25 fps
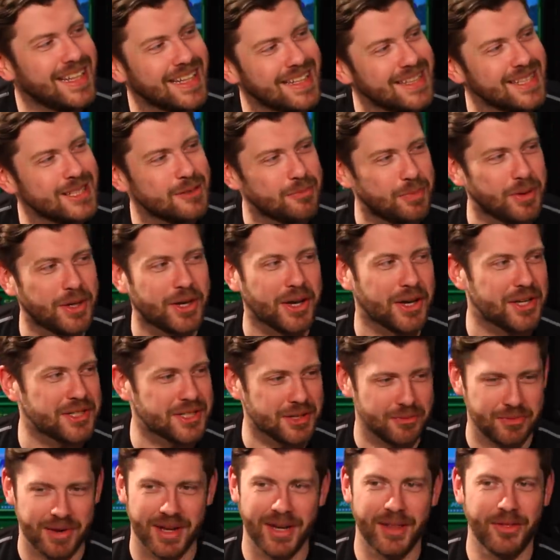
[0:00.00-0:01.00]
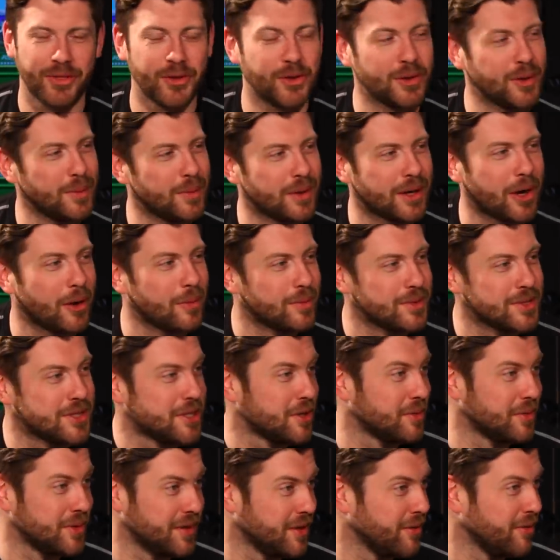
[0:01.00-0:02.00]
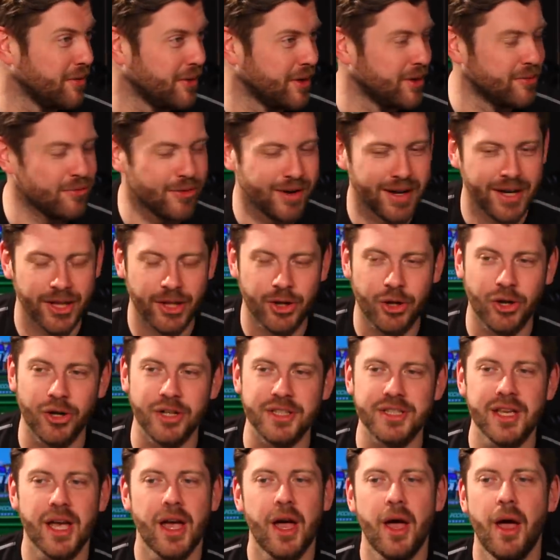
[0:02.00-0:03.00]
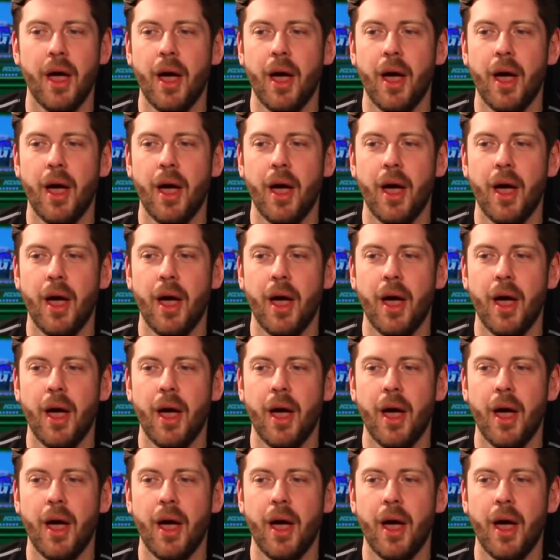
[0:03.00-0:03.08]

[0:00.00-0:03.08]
they didn't because I really thought they were going to, and they were really good.